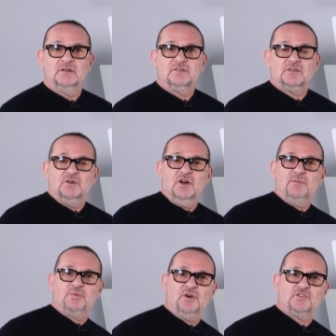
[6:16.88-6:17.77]
So
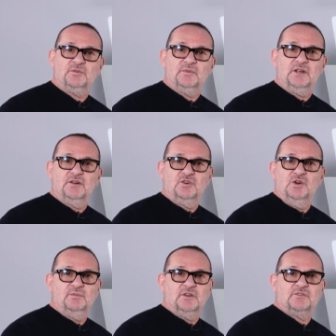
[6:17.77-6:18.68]
approximately a
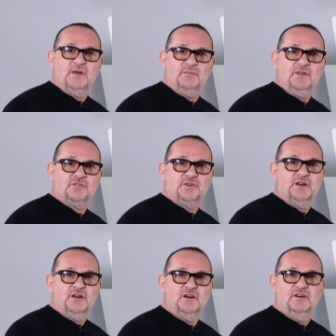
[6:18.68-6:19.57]
room that's maybe three
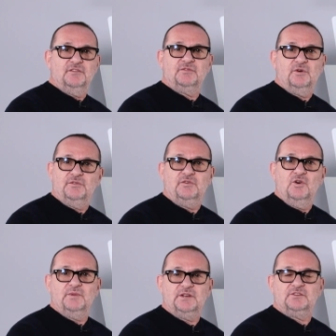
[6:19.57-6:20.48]
and a half or
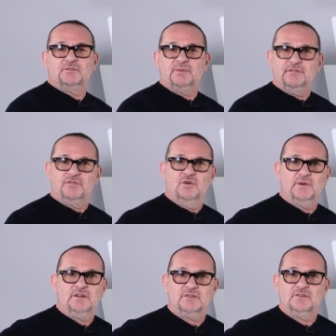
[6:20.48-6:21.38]
four meters by four
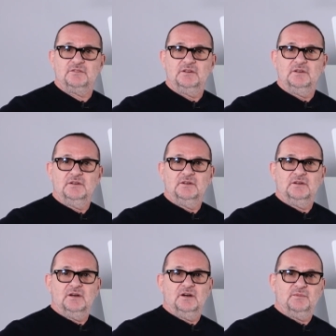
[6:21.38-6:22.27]
meters
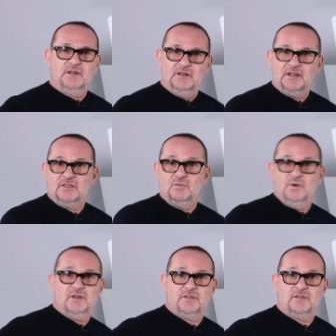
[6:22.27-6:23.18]
um, in length and
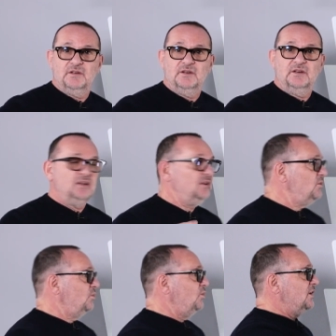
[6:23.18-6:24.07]
width,
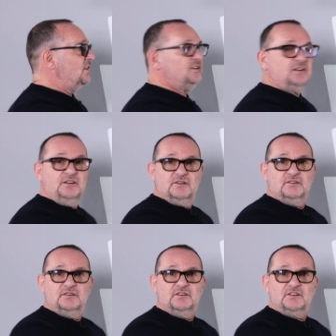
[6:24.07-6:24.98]
one of these
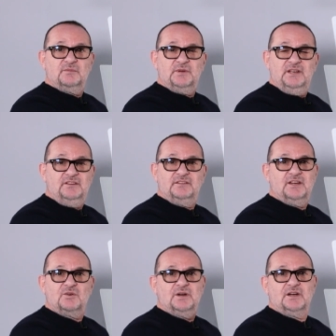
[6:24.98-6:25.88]
heaters is going to be heating
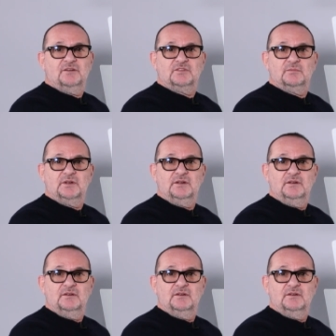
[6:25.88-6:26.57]
that quite comfortably.